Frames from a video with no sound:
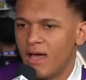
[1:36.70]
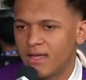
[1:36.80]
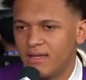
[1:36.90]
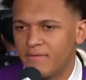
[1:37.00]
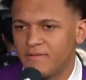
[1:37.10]

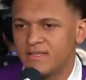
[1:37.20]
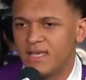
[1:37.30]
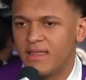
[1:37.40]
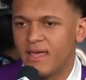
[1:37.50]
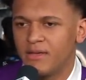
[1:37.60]
could definitely
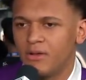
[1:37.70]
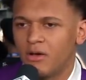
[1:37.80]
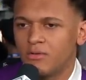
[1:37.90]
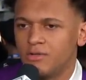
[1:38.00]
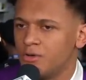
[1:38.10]
say that. You
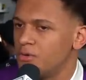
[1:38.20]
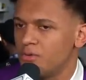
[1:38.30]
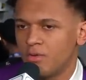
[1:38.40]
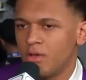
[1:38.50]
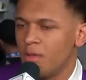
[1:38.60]
know, Duke
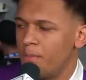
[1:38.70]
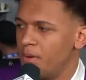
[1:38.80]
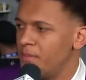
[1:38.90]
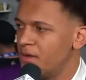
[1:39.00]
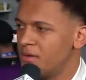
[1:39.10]

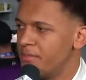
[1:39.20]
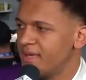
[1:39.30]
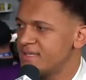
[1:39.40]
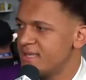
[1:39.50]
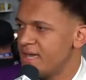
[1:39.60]
put me on the
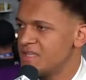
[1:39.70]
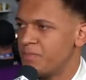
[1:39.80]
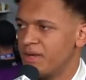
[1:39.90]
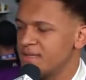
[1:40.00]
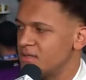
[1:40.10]
biggest stage,
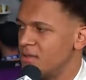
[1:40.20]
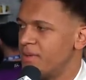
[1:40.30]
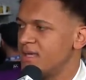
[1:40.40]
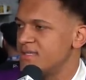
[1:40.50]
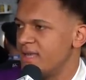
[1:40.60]
put us on the
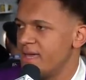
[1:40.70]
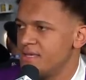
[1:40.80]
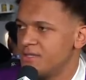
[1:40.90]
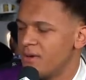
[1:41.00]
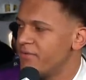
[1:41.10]
biggest
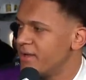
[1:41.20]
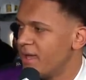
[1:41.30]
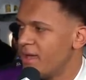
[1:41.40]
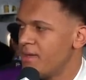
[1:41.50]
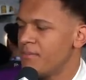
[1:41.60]
stage, you know, every
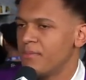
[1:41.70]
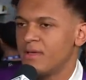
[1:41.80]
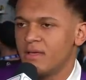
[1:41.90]
game.